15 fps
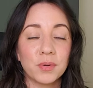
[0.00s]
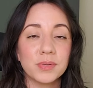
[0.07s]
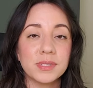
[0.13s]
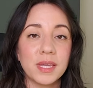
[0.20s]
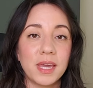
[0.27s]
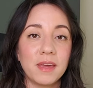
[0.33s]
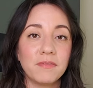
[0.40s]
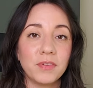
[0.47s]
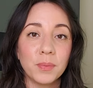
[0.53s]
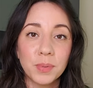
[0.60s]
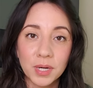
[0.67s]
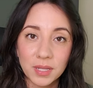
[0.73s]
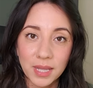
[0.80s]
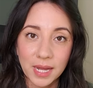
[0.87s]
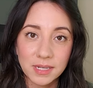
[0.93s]
Jose Film
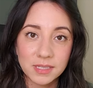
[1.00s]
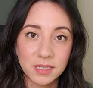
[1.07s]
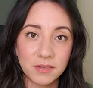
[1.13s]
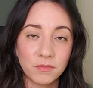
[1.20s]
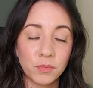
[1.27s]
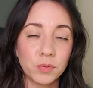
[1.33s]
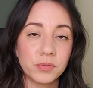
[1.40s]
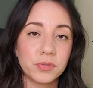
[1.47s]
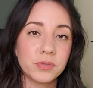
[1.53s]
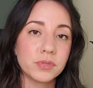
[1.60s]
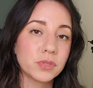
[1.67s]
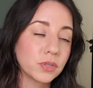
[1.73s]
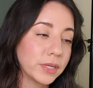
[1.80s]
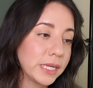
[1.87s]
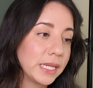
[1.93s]
Collective will do
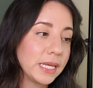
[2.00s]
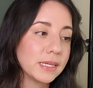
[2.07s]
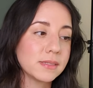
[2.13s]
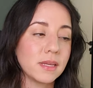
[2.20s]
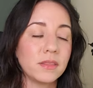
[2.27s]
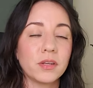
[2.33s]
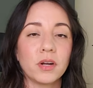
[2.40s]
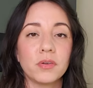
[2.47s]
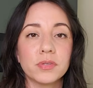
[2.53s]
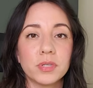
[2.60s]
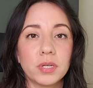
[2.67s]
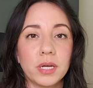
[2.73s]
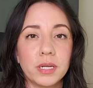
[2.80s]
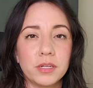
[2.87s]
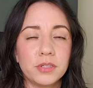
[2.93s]
screenings and they're
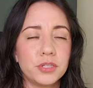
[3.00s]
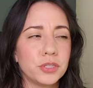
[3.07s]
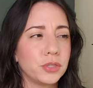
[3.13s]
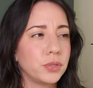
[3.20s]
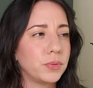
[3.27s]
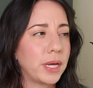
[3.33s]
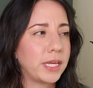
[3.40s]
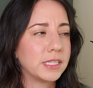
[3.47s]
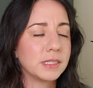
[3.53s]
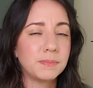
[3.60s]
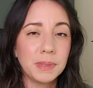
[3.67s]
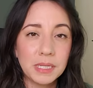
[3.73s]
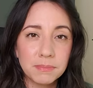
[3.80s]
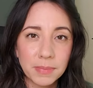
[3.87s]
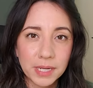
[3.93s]
also going to do a
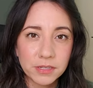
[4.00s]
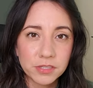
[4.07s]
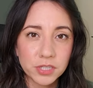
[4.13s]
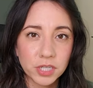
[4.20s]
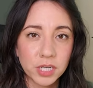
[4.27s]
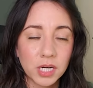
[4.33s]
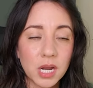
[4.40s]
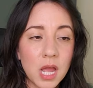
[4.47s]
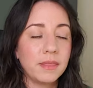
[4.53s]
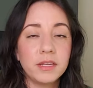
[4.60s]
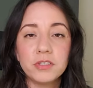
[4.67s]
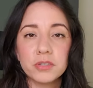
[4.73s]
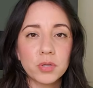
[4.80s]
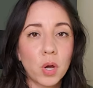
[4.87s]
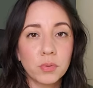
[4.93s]
speed mixer. They
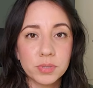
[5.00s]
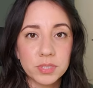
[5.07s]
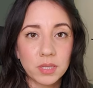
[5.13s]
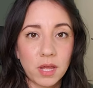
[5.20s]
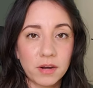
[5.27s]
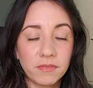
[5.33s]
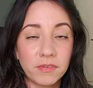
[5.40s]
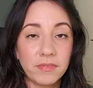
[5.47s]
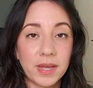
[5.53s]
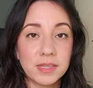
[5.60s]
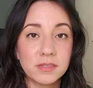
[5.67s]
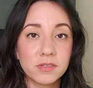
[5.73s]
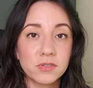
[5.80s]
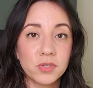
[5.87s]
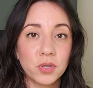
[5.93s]
just host a lot of
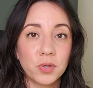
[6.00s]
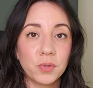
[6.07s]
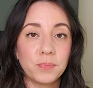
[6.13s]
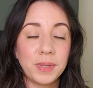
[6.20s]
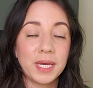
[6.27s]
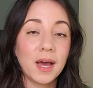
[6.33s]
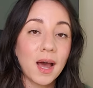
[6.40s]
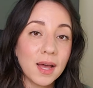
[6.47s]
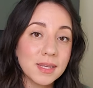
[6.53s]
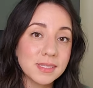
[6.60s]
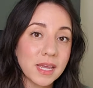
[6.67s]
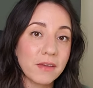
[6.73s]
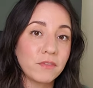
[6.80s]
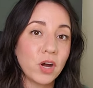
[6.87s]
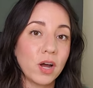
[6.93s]
events. So because
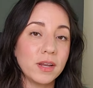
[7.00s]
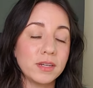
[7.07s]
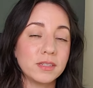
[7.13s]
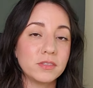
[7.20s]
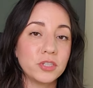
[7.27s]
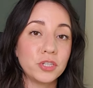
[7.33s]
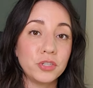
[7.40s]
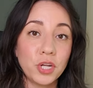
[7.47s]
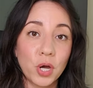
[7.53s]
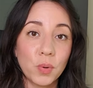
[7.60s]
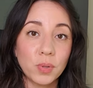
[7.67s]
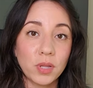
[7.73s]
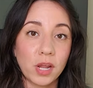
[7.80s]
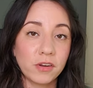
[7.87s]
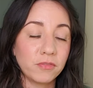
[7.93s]
I've gotten to know a
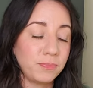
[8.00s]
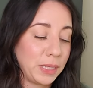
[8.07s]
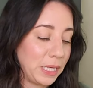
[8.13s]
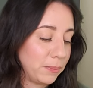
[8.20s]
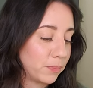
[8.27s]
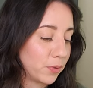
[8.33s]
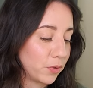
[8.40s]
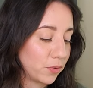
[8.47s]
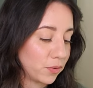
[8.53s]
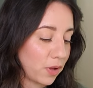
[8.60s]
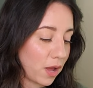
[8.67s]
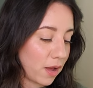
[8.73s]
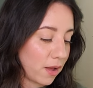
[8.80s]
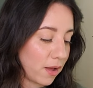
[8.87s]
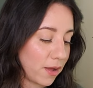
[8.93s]
lot of people
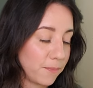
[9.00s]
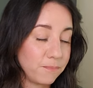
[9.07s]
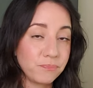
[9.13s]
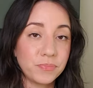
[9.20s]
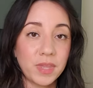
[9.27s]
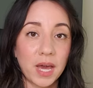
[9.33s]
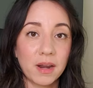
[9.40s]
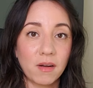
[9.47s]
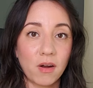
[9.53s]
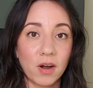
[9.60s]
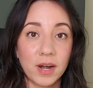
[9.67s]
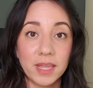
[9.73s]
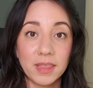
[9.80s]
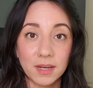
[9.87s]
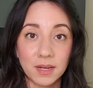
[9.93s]
that
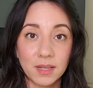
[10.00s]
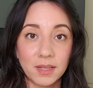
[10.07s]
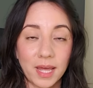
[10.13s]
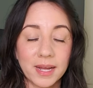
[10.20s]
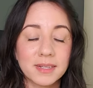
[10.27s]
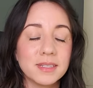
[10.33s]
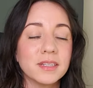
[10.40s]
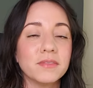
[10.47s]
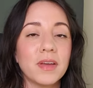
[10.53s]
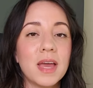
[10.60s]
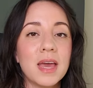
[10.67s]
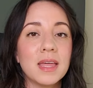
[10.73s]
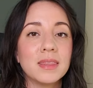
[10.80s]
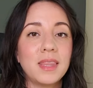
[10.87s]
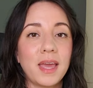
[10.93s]
are in the collective,
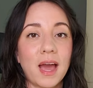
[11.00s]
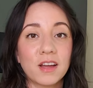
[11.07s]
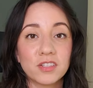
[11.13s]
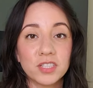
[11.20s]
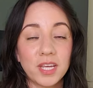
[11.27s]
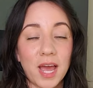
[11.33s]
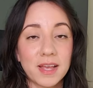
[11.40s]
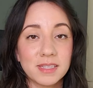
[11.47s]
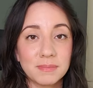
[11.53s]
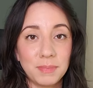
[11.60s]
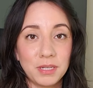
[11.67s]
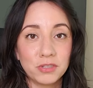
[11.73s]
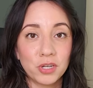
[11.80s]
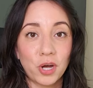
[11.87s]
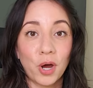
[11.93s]
they actually asked
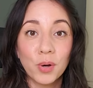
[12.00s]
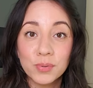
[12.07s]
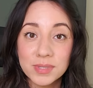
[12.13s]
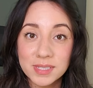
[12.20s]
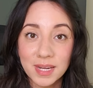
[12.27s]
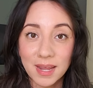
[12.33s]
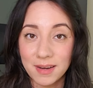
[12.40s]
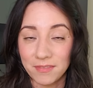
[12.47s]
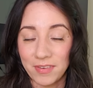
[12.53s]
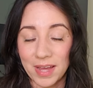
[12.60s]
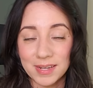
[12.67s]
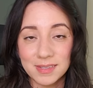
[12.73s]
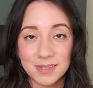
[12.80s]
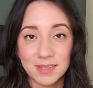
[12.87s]
me to host an event